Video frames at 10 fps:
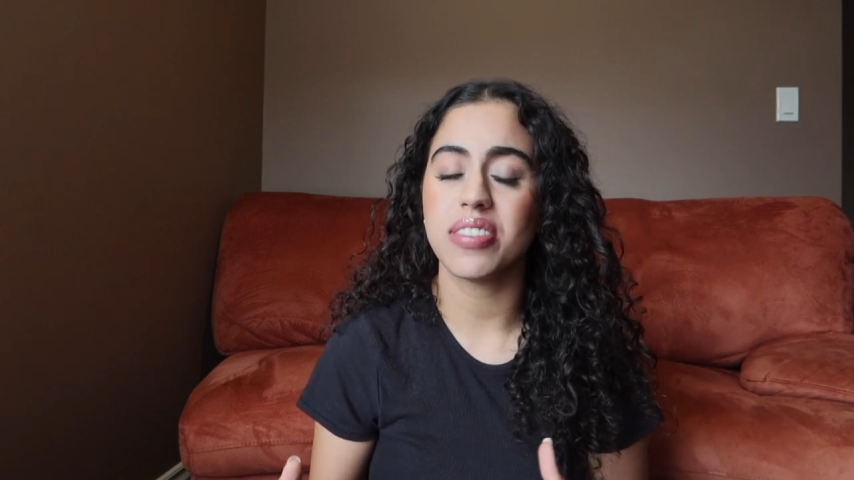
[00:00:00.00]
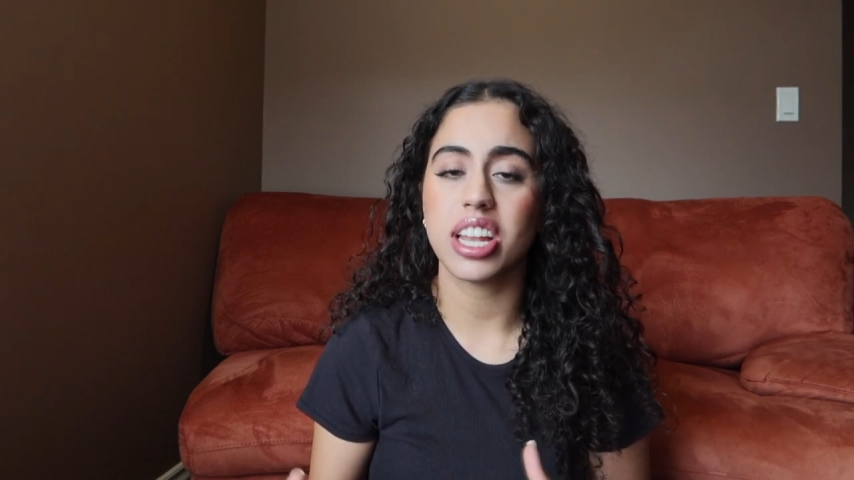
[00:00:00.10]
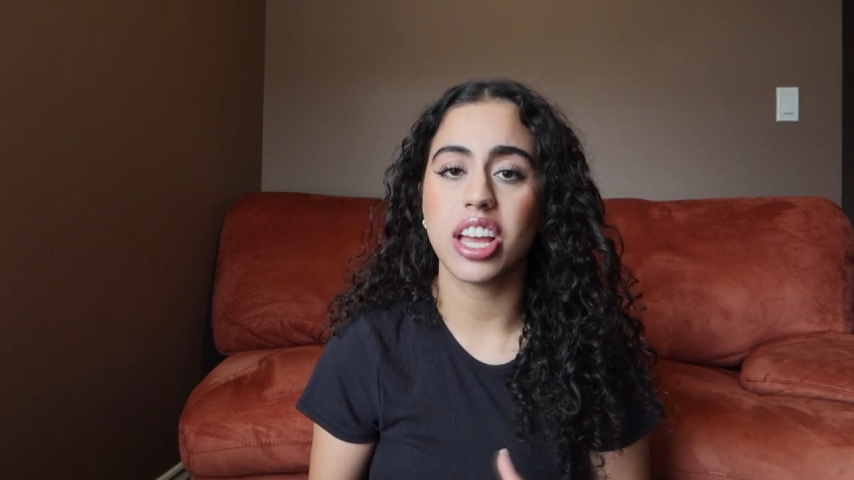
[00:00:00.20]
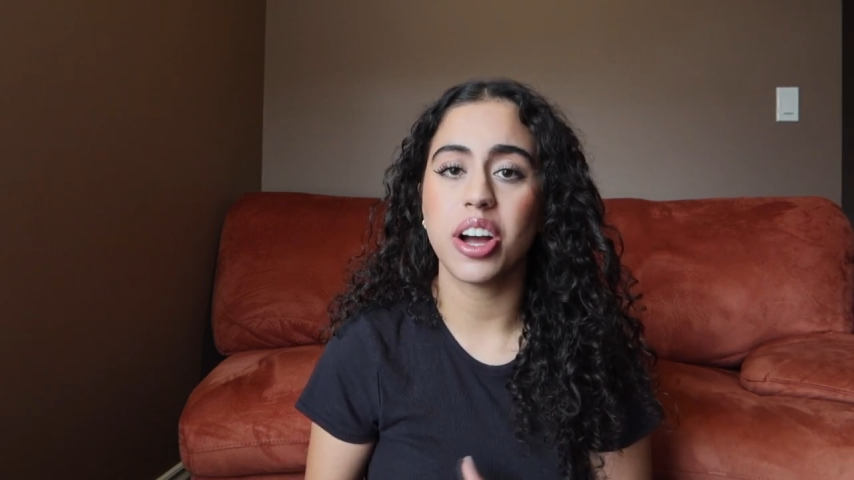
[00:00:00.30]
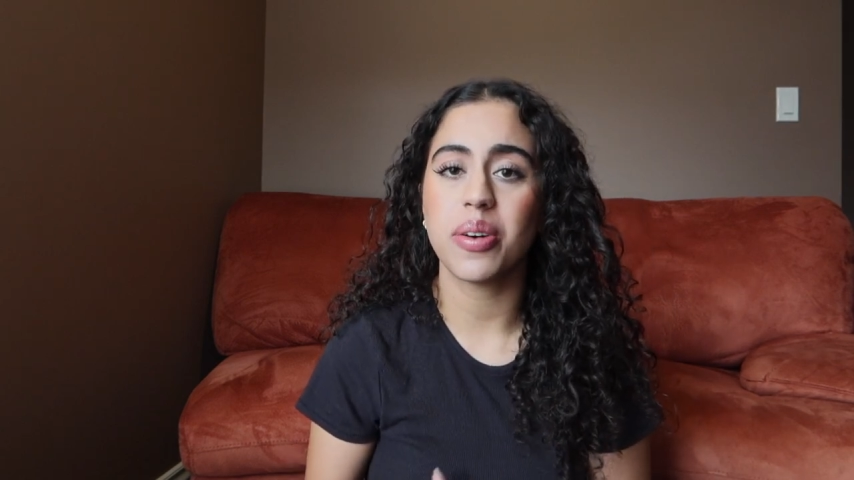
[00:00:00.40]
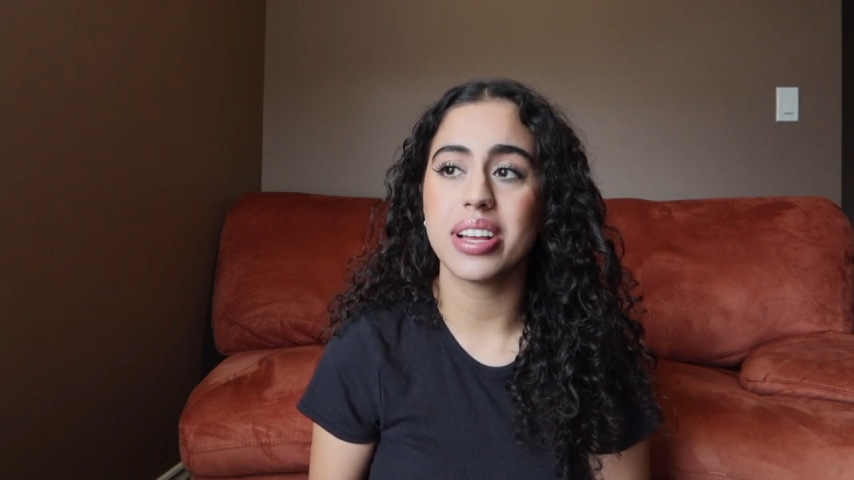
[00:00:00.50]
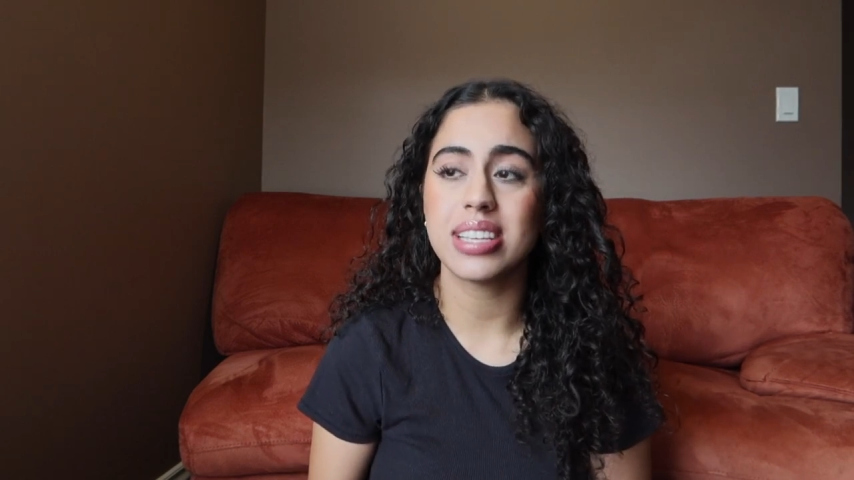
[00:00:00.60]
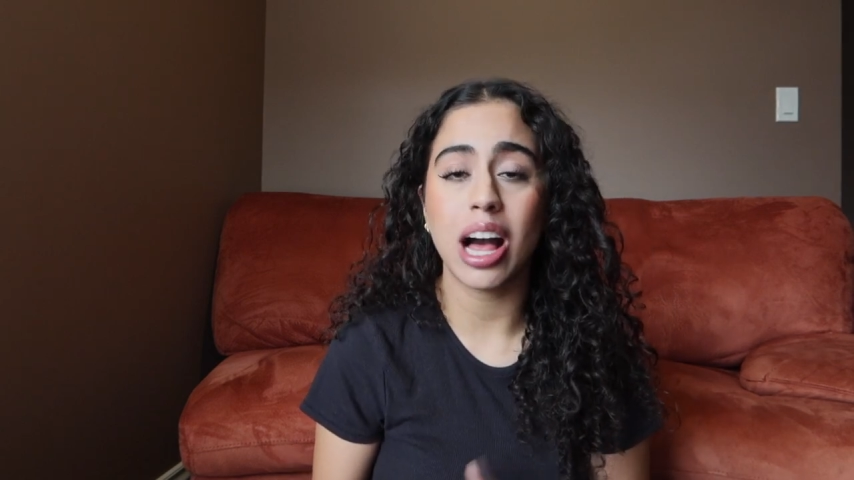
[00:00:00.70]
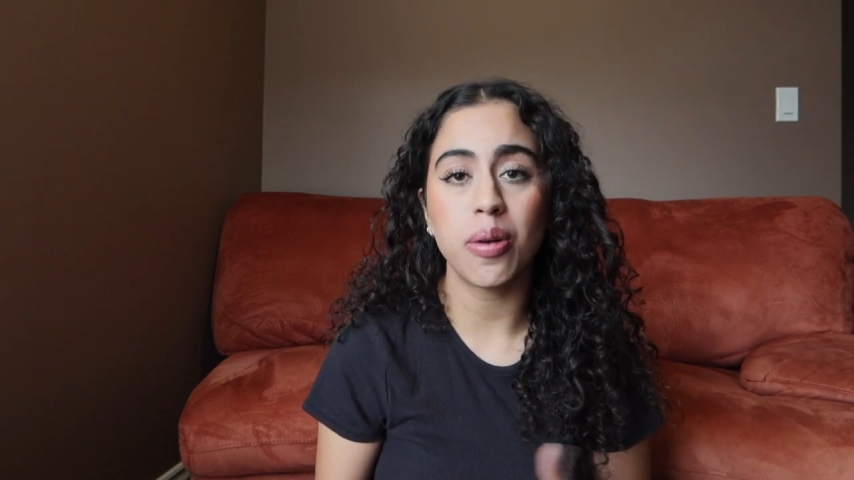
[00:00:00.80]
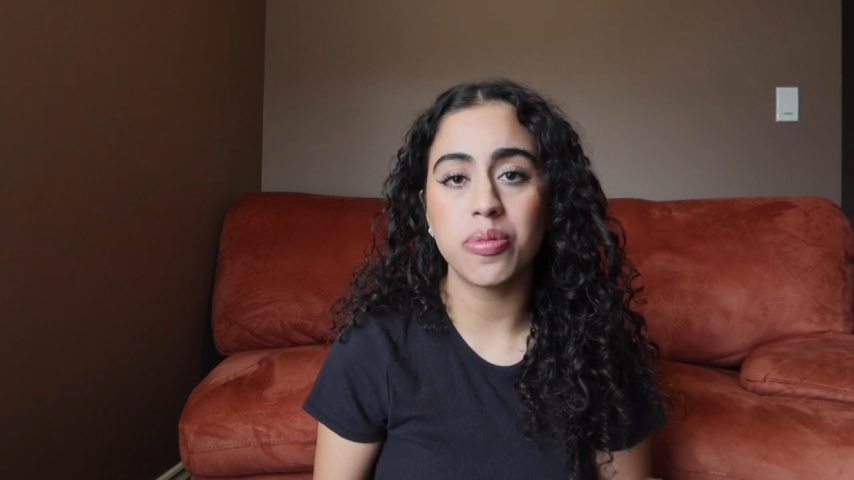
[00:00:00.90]
video
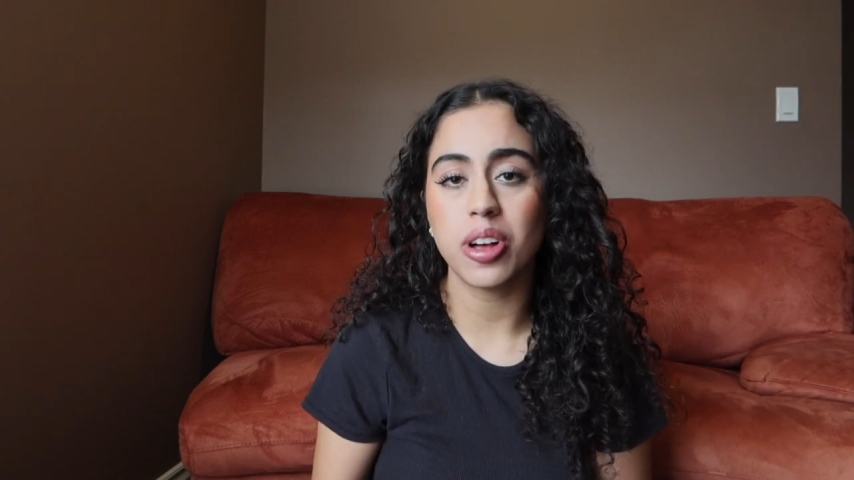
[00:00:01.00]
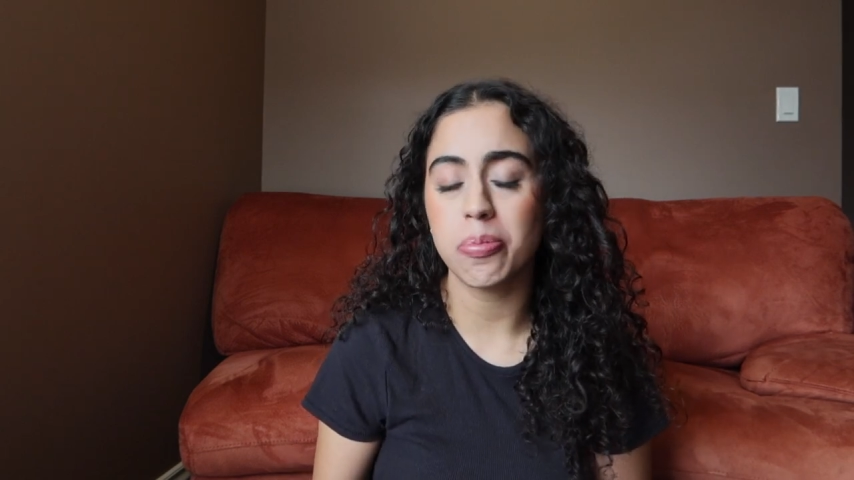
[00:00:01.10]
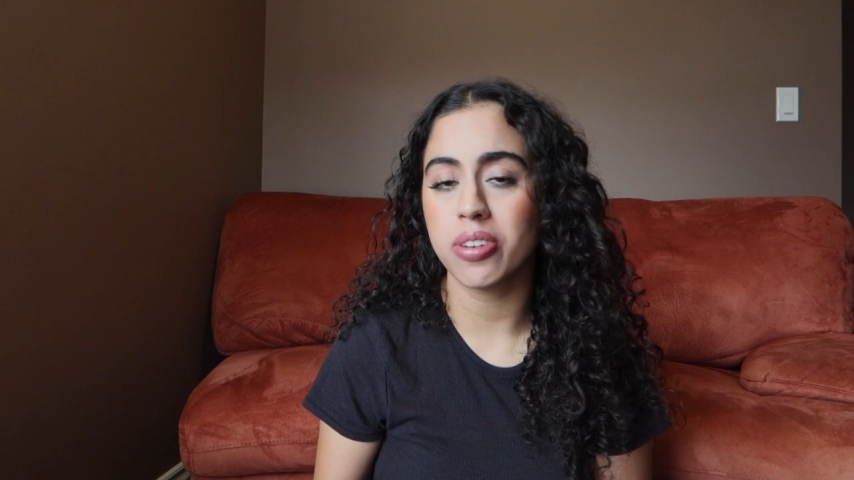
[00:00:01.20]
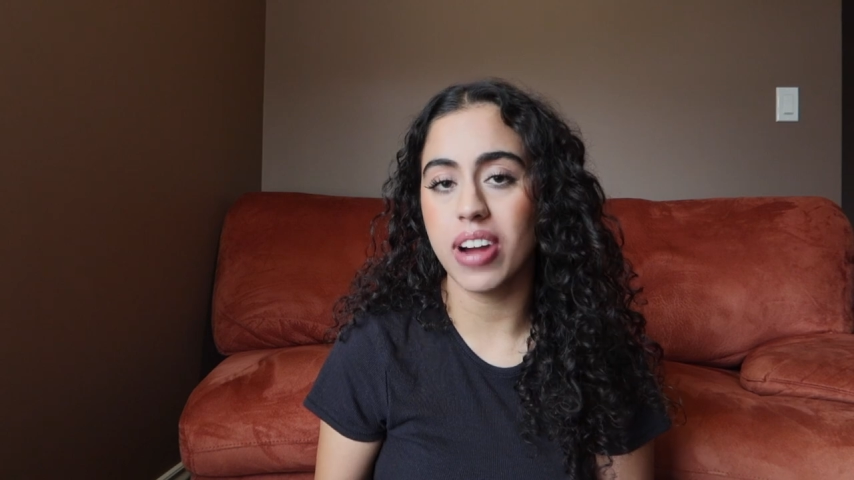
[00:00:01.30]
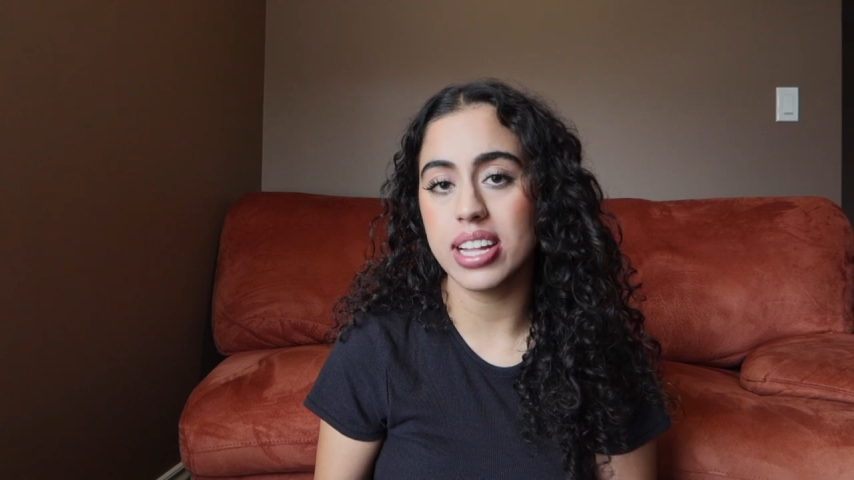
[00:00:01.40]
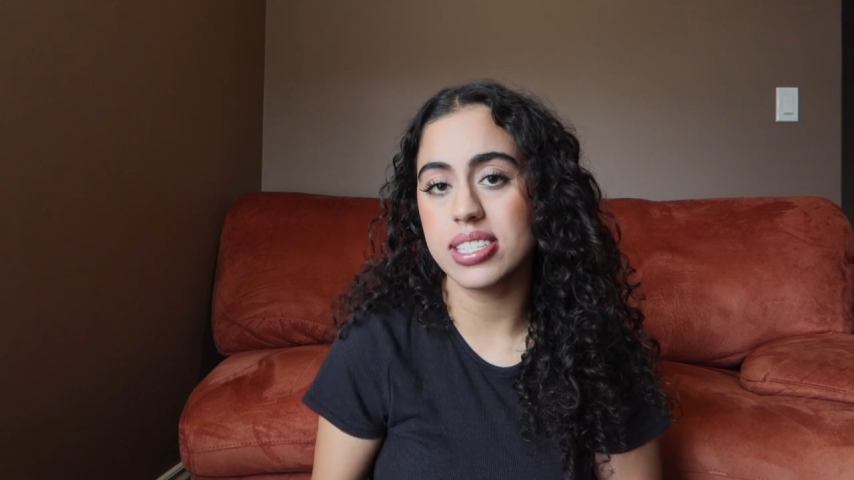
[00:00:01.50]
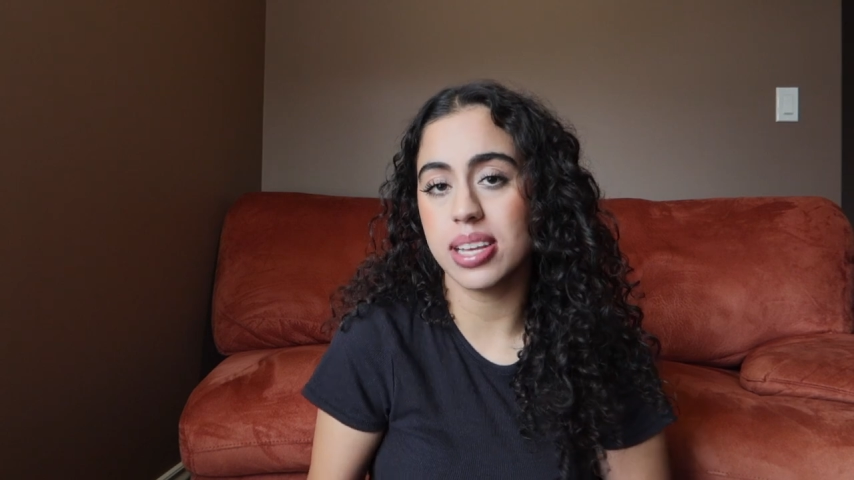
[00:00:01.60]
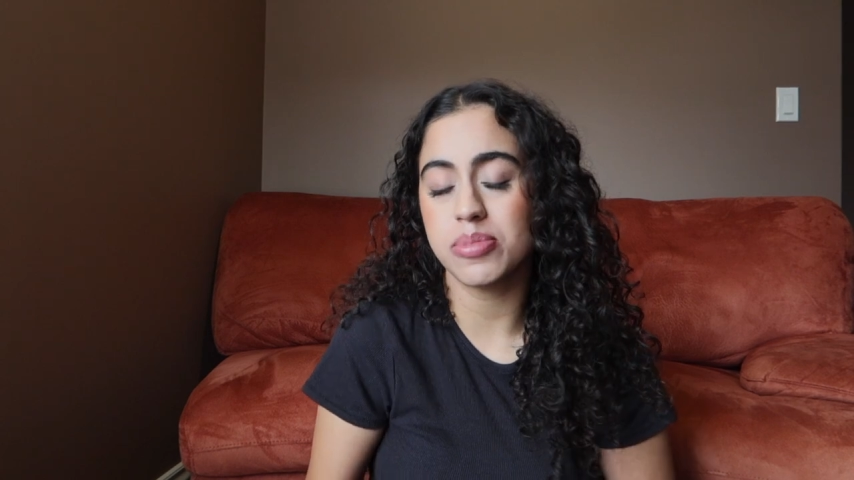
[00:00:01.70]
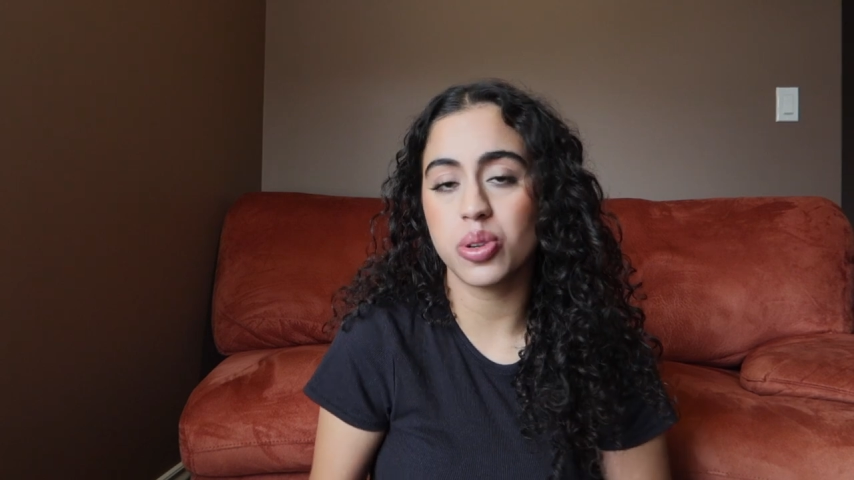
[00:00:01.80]
is helpful and provides some